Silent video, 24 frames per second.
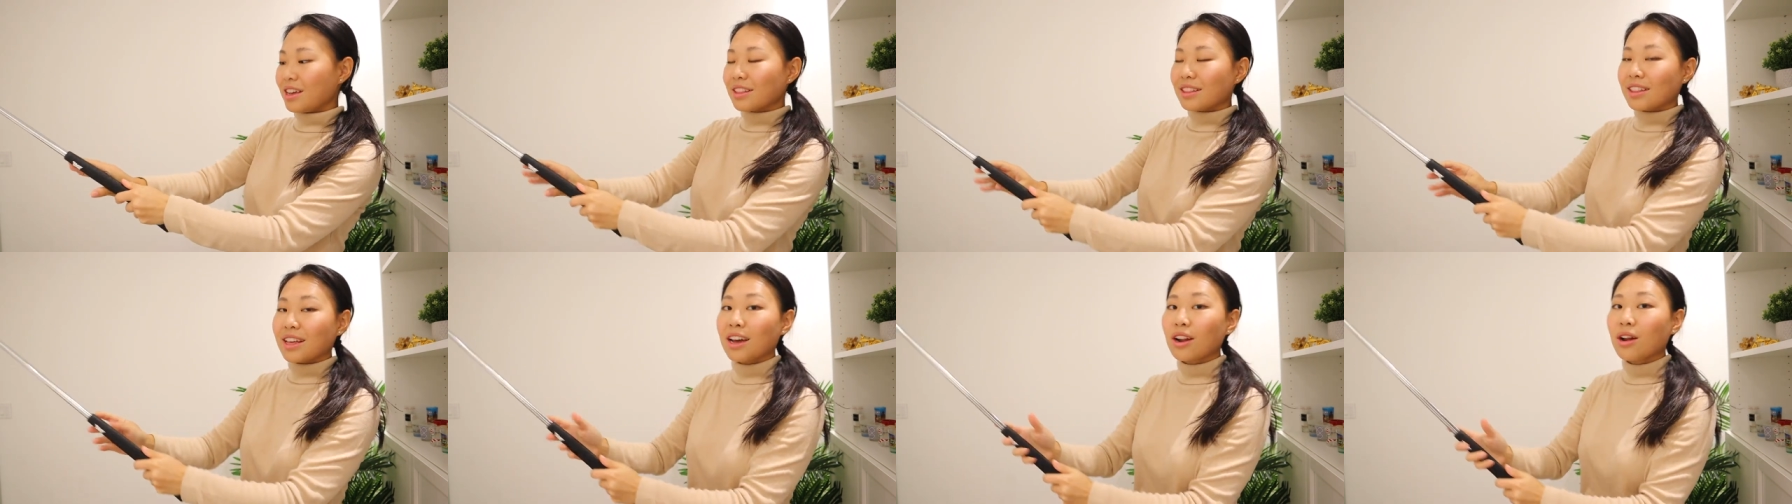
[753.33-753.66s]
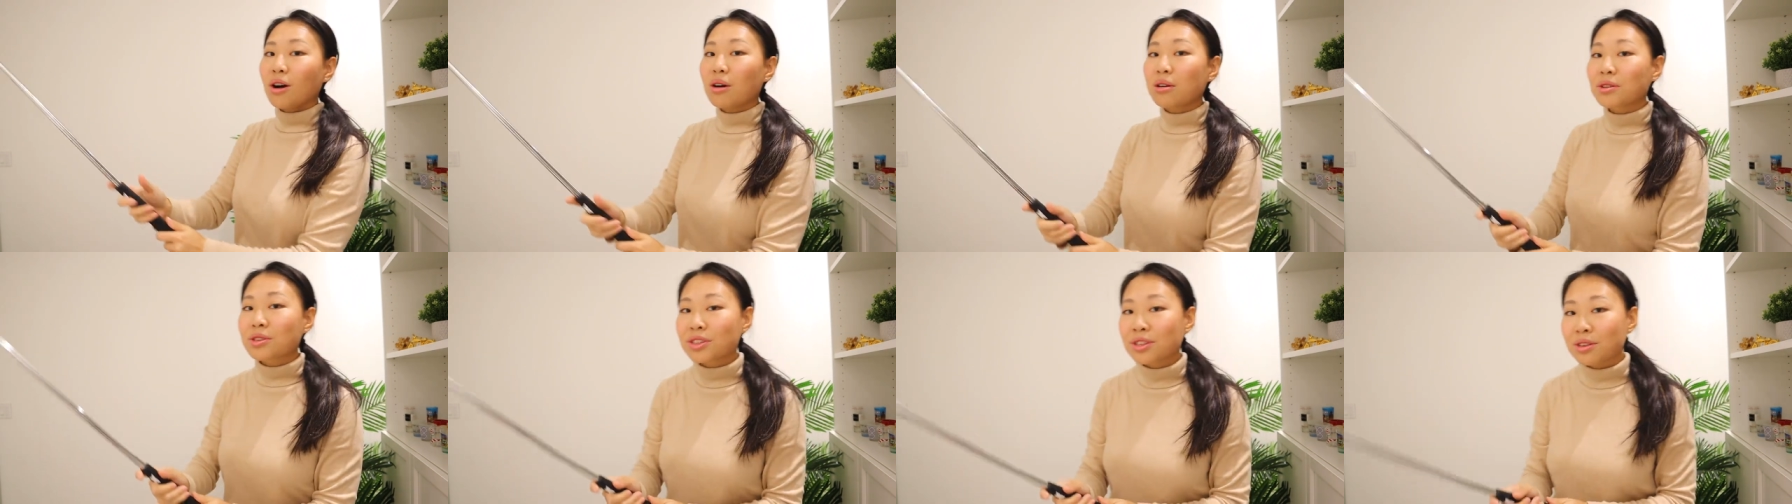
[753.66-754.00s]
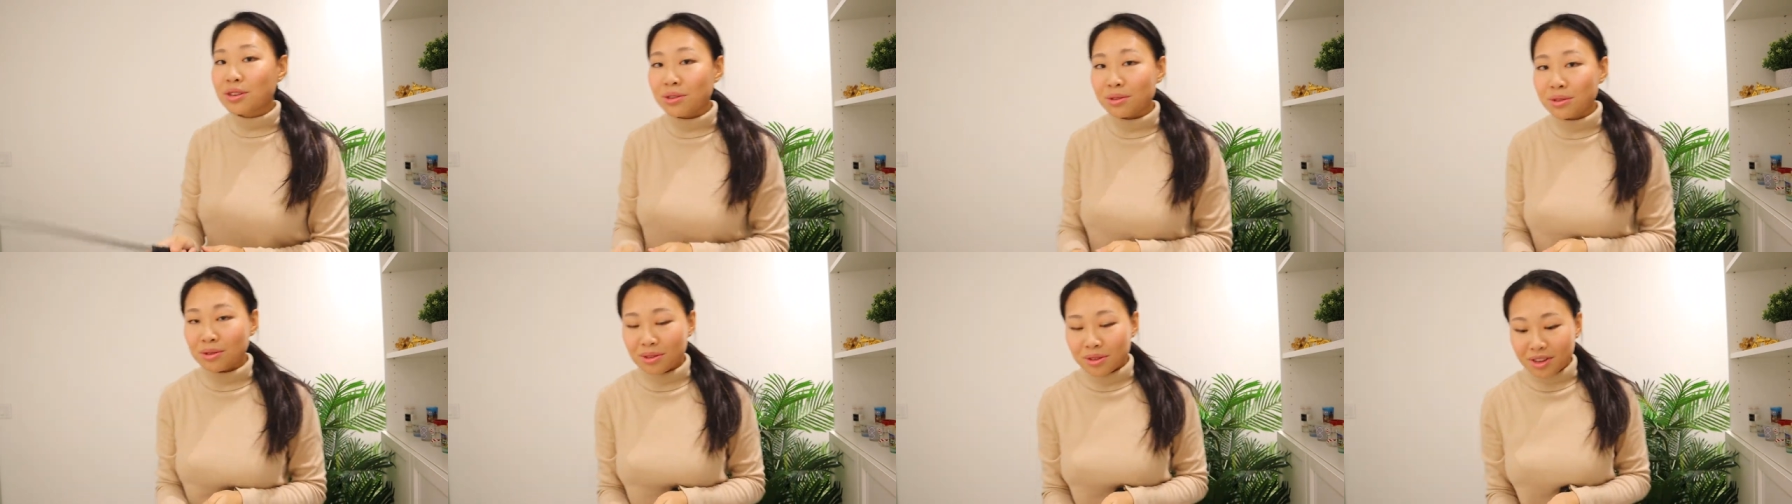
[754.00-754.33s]
That
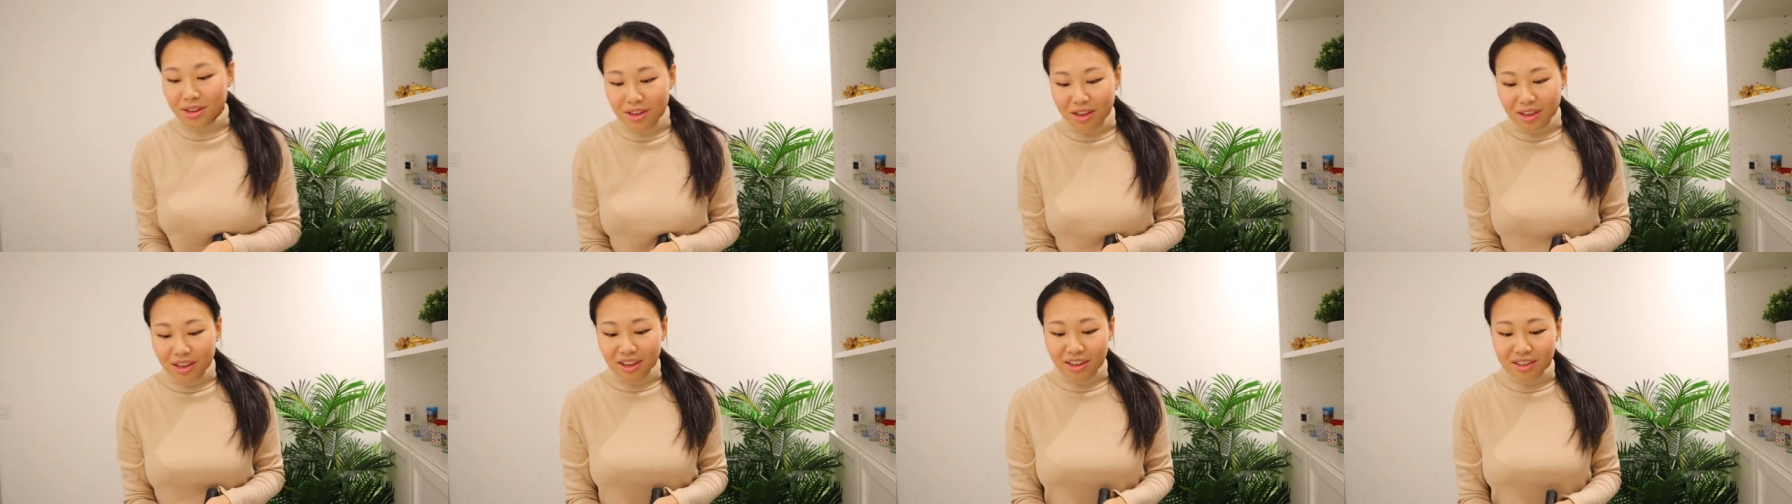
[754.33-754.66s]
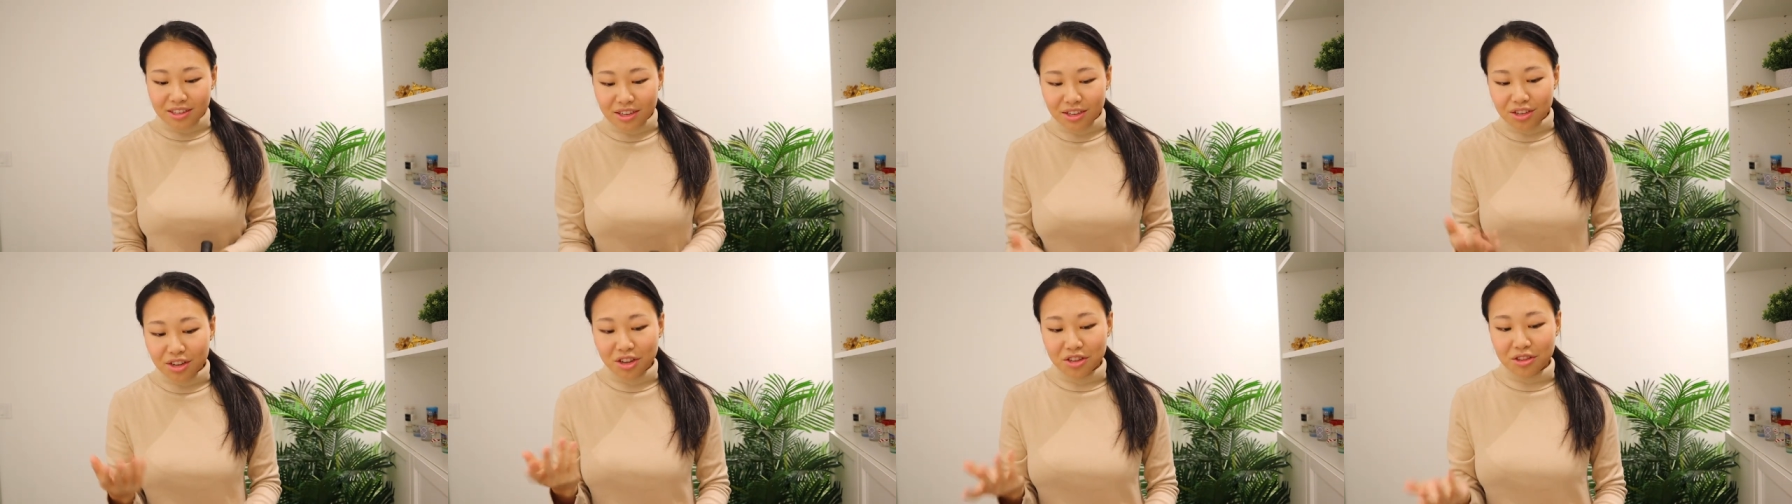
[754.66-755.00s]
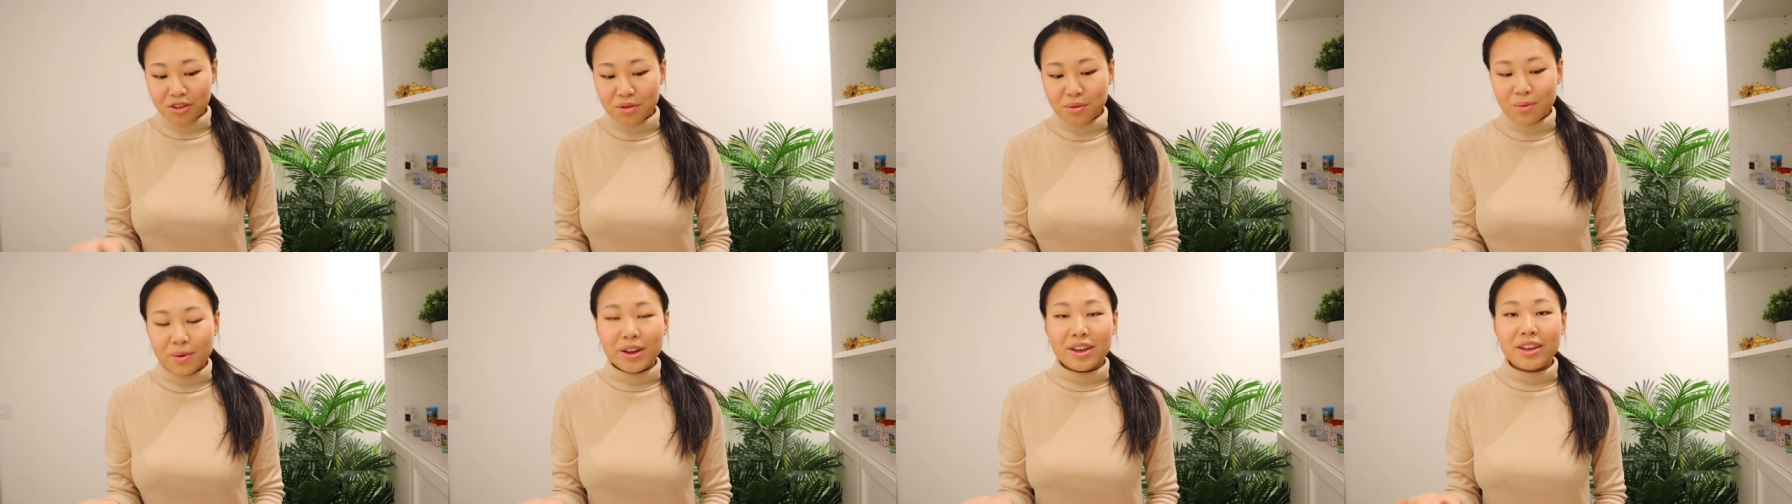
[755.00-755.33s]
also is
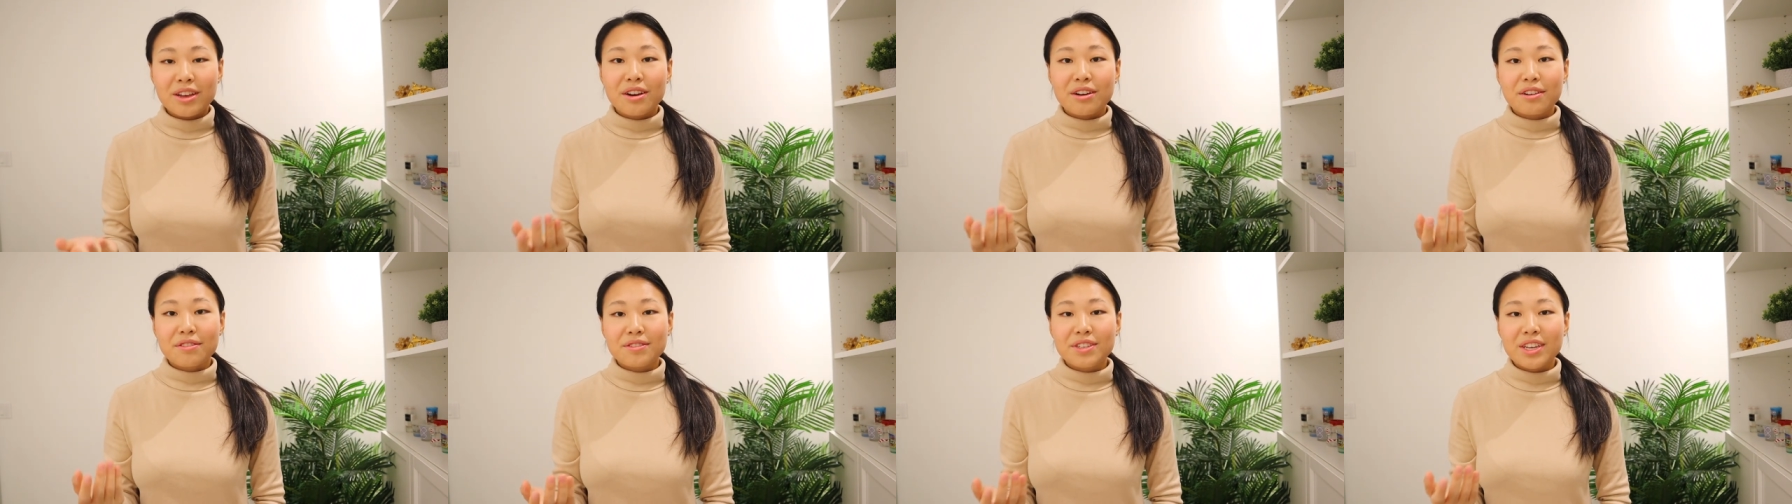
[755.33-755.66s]
another way of